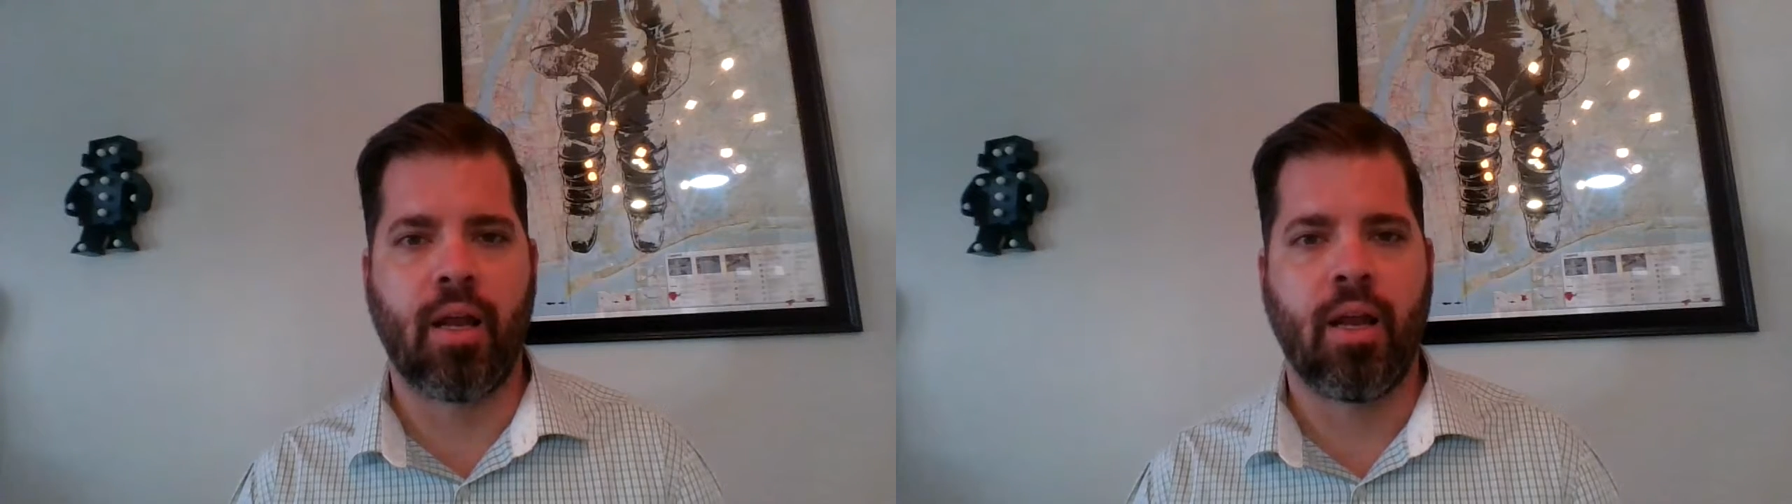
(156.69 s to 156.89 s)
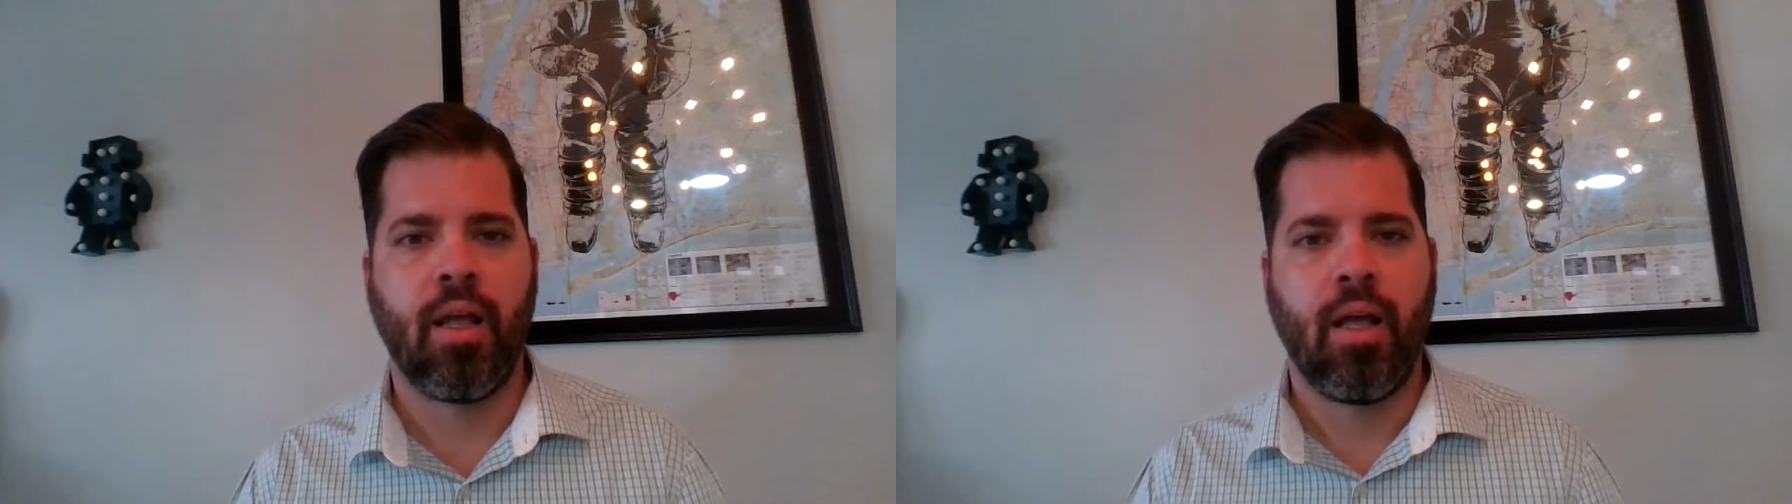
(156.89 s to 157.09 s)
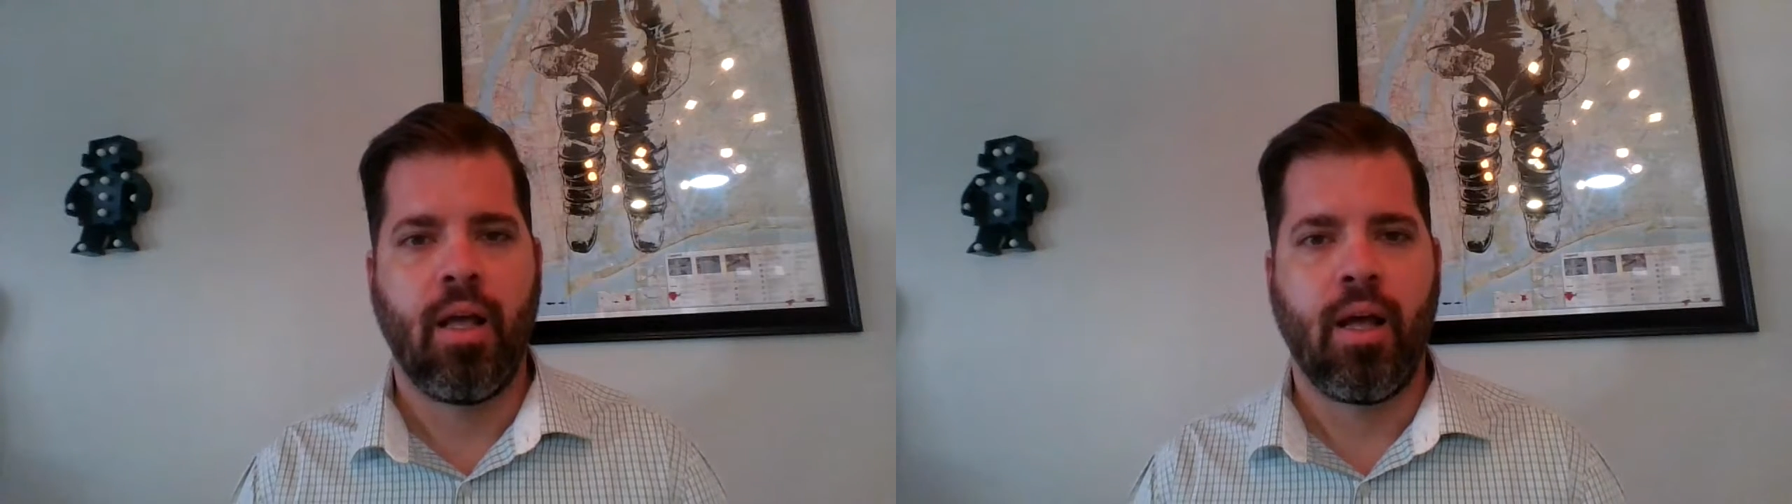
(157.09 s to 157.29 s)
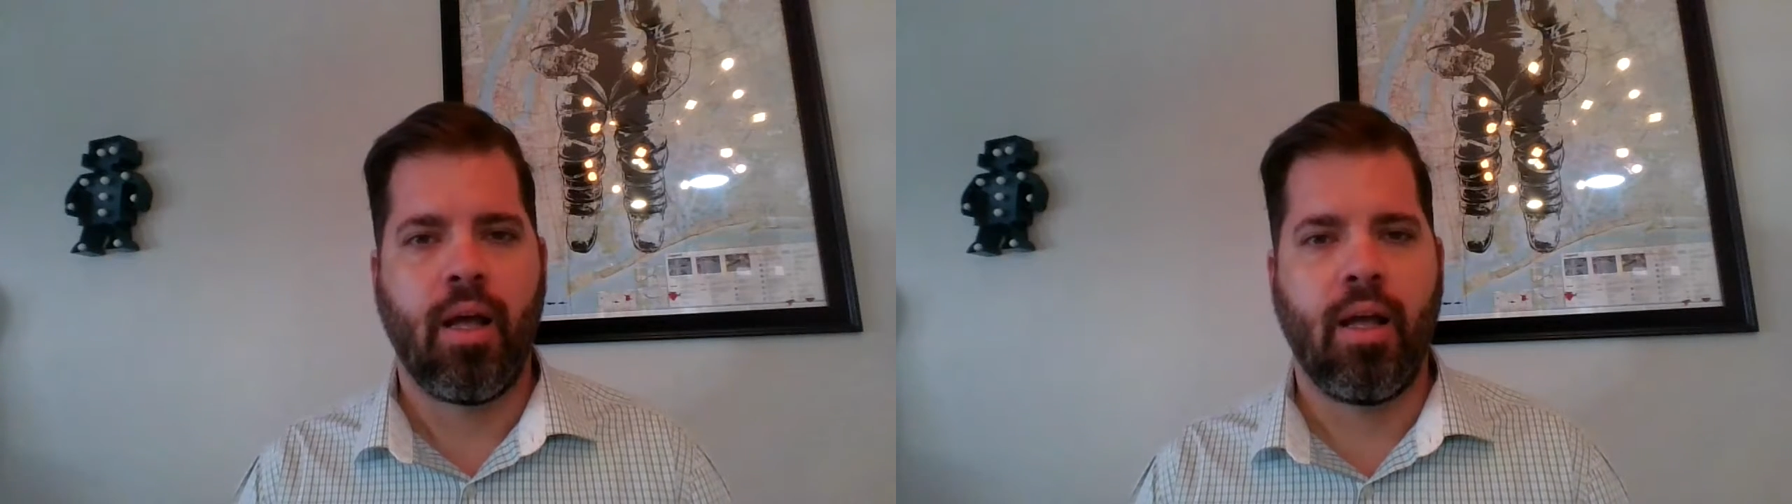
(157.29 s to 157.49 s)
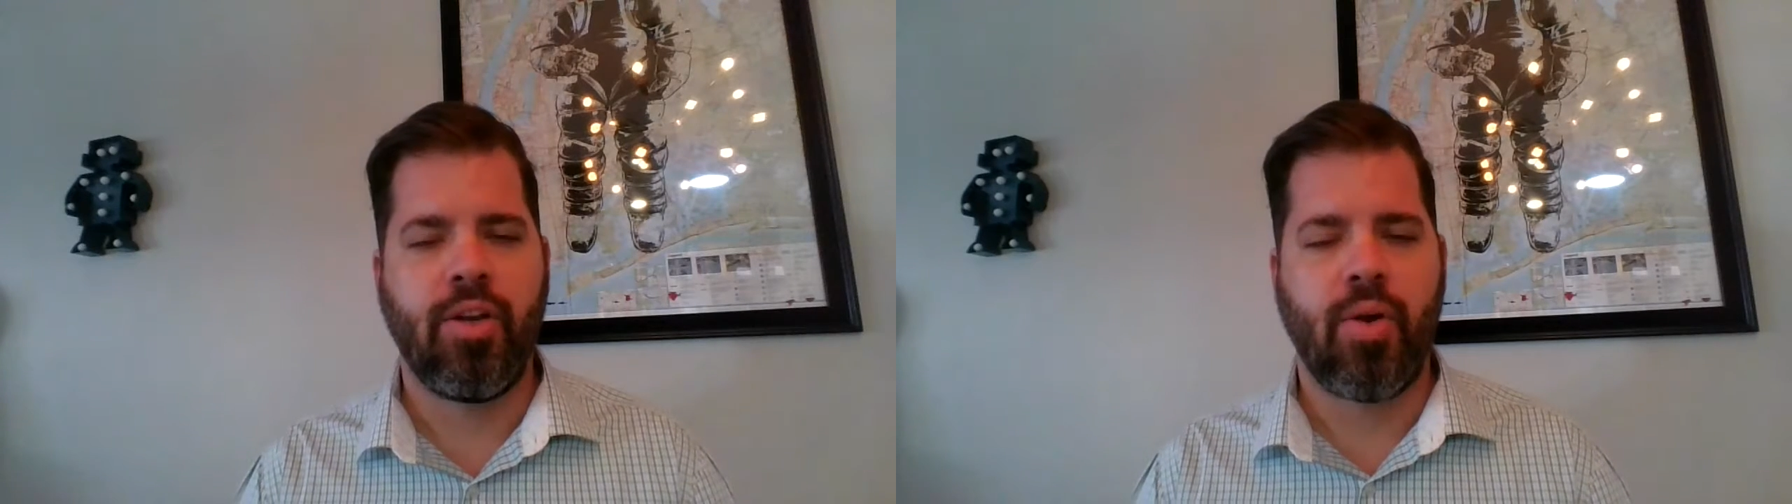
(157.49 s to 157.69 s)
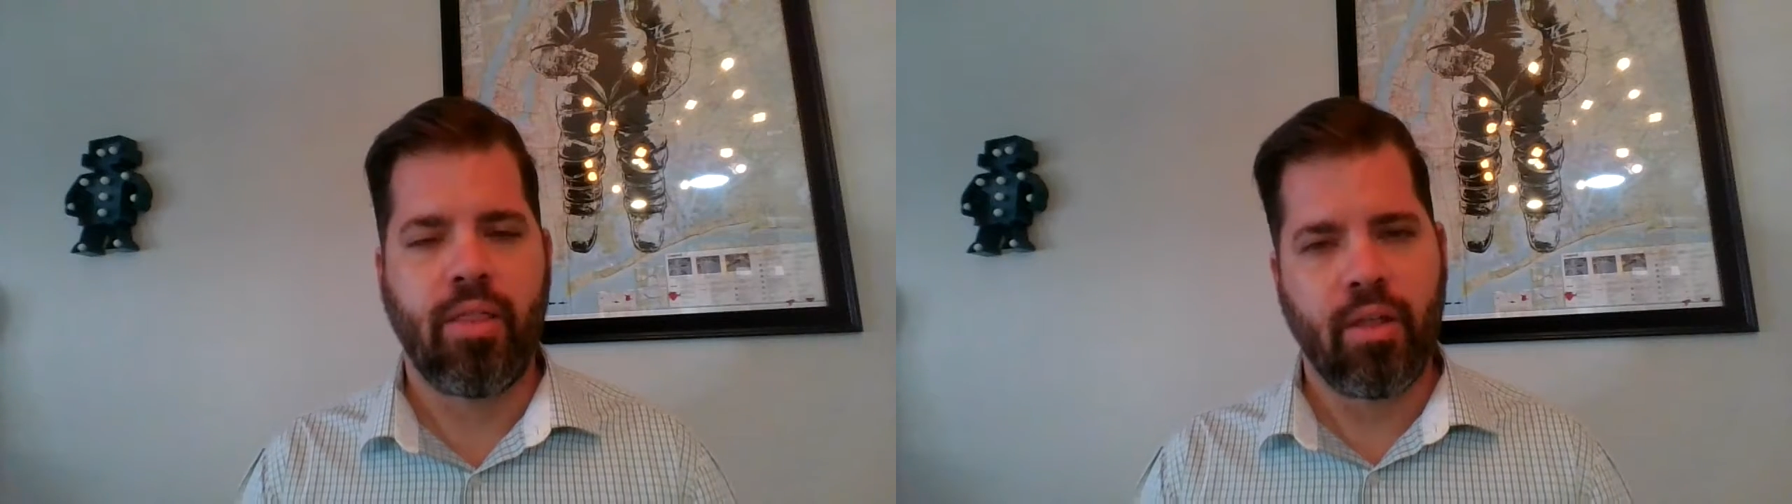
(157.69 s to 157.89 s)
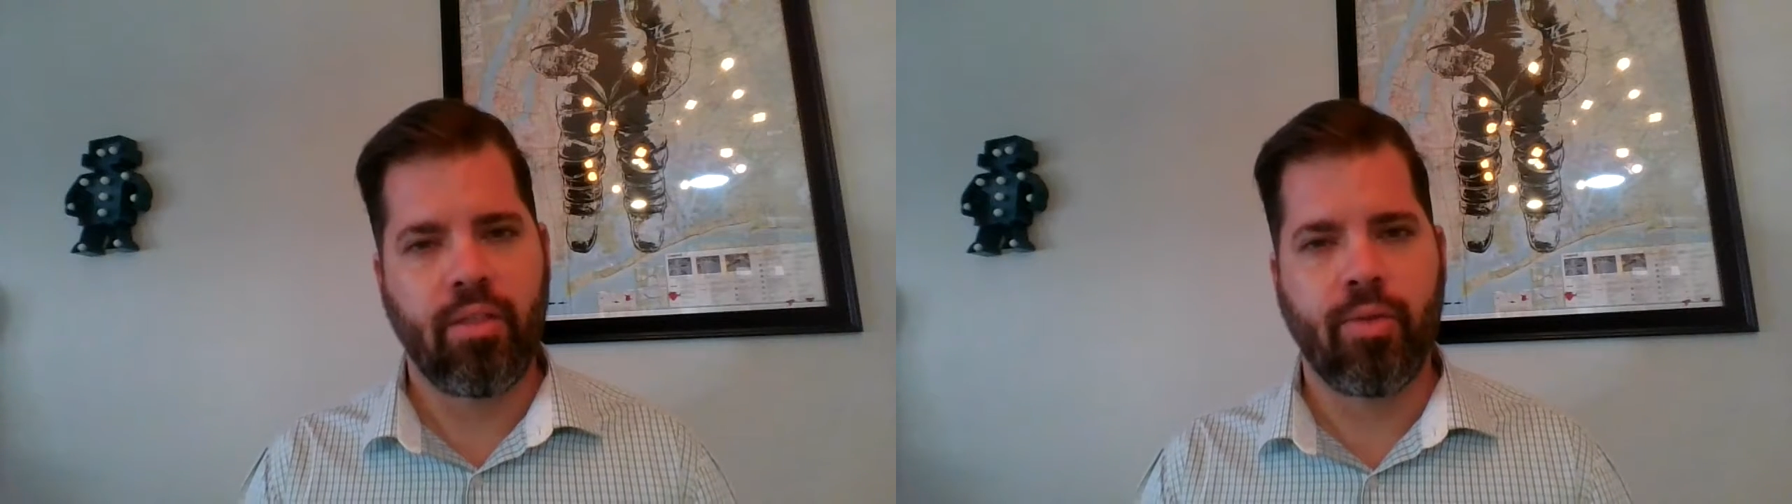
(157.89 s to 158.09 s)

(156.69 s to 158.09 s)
And I think